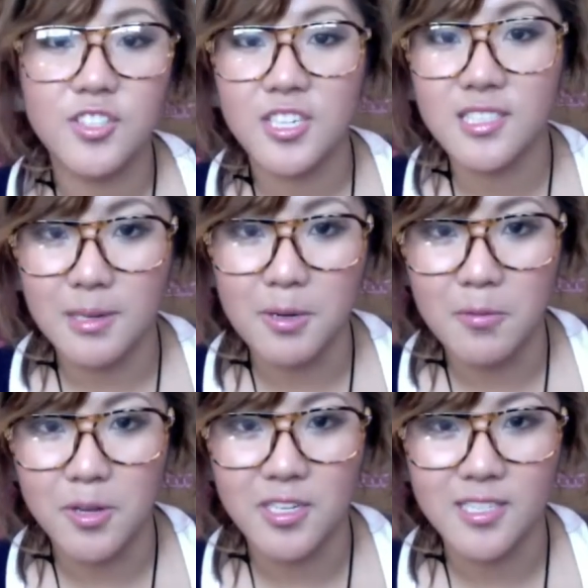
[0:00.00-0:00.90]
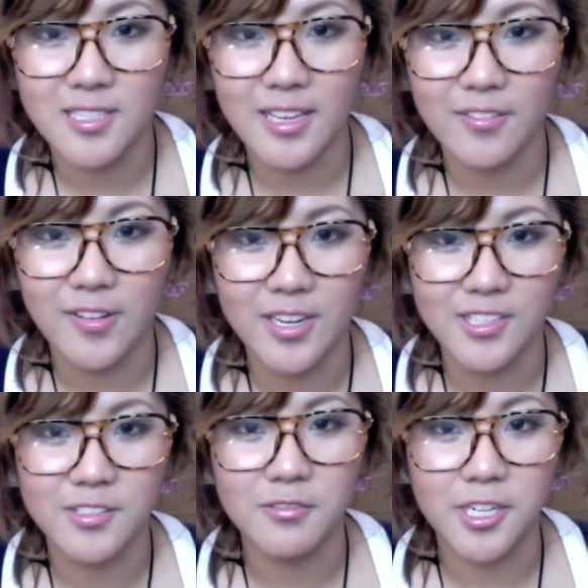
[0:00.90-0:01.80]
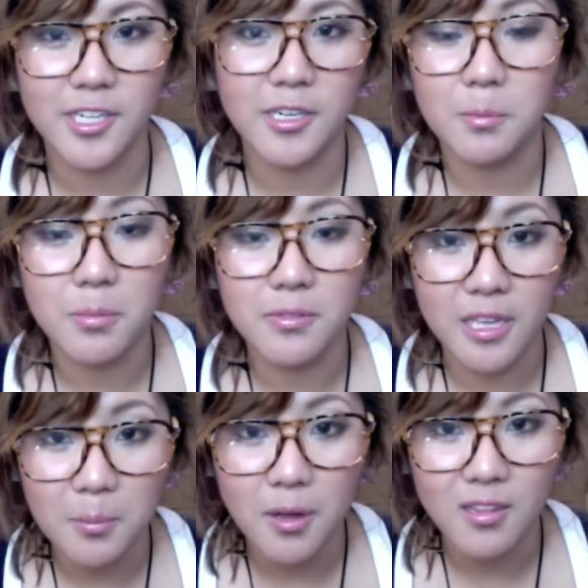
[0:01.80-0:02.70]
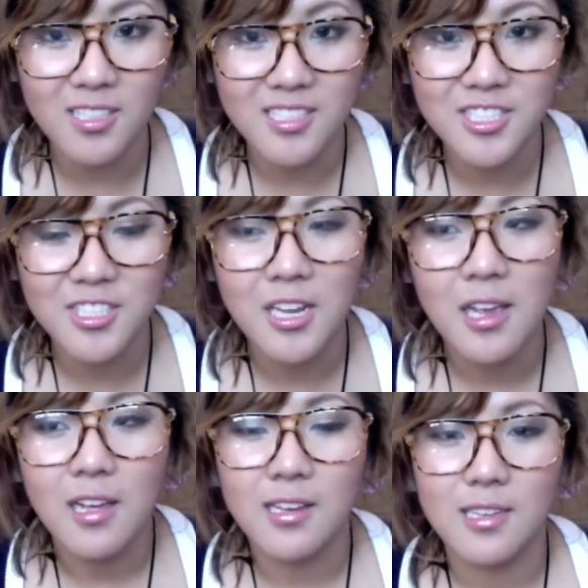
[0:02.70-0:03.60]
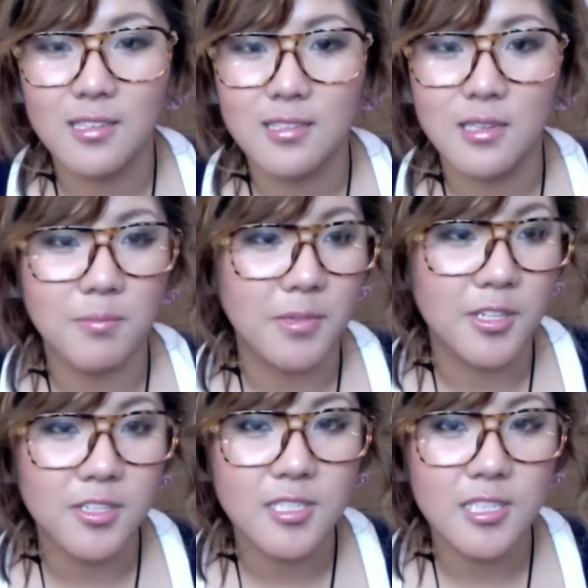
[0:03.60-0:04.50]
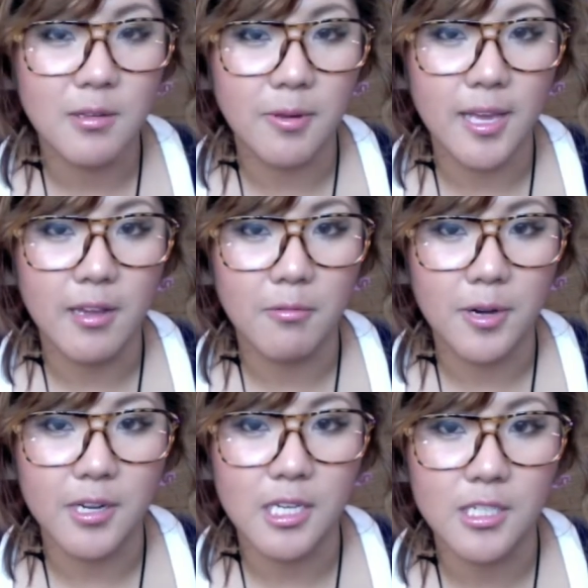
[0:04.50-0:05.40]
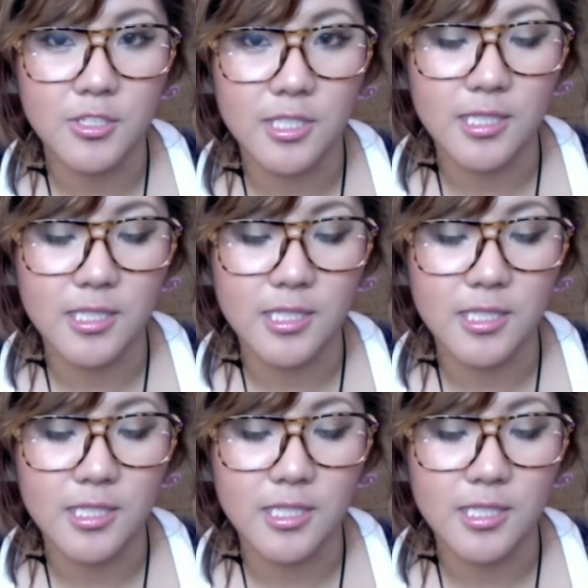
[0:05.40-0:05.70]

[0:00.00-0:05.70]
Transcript: during summer I wanted to take advantage of wearing nail, polish because um, in nursing we can't wear it during